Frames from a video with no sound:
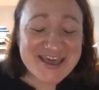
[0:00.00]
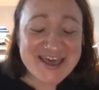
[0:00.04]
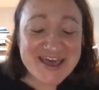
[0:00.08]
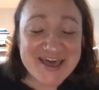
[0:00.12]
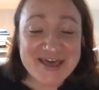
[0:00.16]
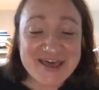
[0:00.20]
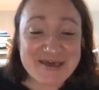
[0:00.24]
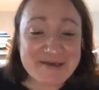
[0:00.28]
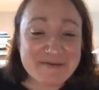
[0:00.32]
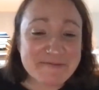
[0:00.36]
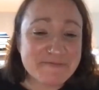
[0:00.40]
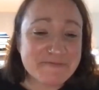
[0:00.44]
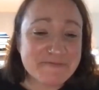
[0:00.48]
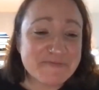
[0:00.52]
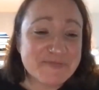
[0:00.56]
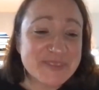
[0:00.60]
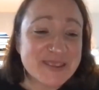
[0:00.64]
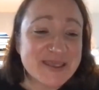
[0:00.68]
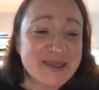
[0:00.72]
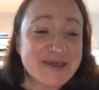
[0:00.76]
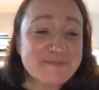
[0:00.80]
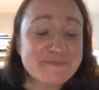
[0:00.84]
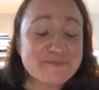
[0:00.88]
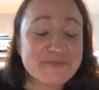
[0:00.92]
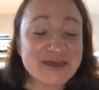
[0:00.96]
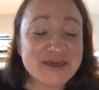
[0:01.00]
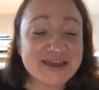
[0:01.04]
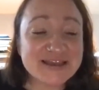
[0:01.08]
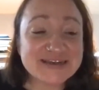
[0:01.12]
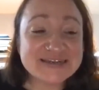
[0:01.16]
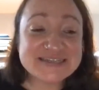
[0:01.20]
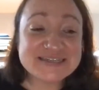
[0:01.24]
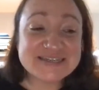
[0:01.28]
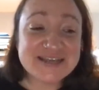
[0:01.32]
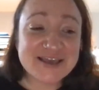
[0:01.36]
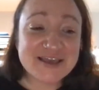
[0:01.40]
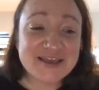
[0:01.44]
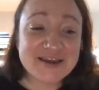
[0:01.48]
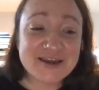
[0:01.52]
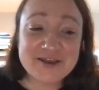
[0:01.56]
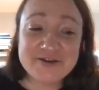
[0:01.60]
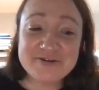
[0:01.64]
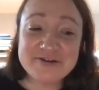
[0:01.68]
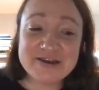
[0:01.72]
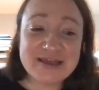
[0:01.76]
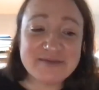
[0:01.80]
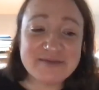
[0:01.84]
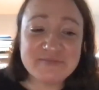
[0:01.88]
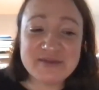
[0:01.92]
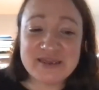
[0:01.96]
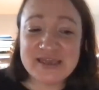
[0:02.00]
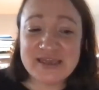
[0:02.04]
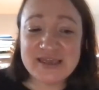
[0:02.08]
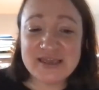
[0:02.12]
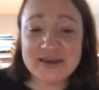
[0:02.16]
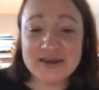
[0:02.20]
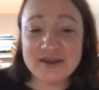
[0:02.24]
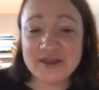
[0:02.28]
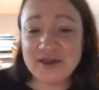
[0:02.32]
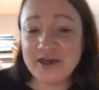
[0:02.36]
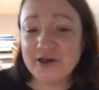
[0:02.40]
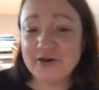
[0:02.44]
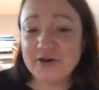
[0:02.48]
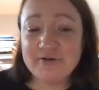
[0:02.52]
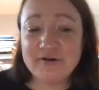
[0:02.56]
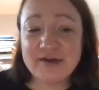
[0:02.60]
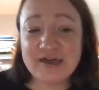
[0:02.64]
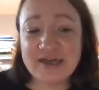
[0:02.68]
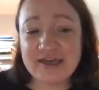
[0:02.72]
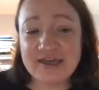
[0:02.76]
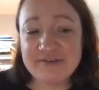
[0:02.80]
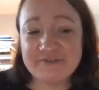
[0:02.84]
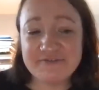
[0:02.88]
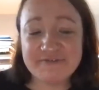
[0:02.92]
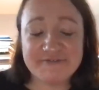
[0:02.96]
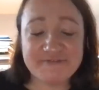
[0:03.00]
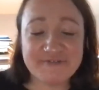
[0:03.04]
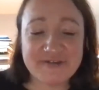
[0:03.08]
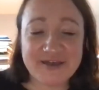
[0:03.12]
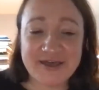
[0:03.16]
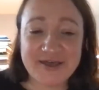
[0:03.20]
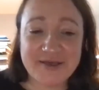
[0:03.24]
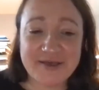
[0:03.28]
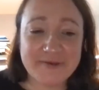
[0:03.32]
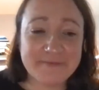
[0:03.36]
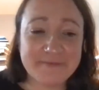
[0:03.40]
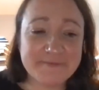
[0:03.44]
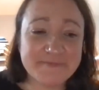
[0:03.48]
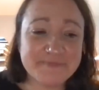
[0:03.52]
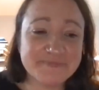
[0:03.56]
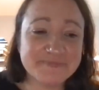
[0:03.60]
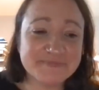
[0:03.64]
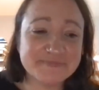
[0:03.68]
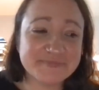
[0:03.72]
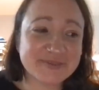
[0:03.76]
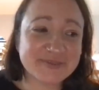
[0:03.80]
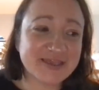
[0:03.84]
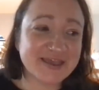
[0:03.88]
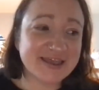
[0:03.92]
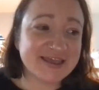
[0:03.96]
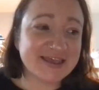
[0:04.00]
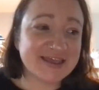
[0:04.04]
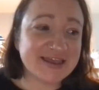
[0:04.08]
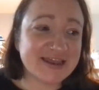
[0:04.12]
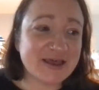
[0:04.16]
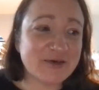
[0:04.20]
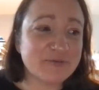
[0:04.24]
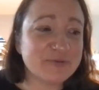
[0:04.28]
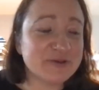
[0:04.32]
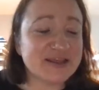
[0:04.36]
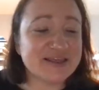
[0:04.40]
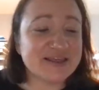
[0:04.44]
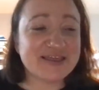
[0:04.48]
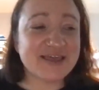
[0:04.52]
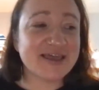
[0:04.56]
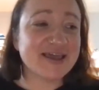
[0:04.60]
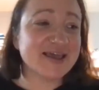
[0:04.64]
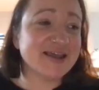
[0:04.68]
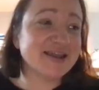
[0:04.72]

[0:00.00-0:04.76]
Um, but uh, no, let me know if um, I can help anything.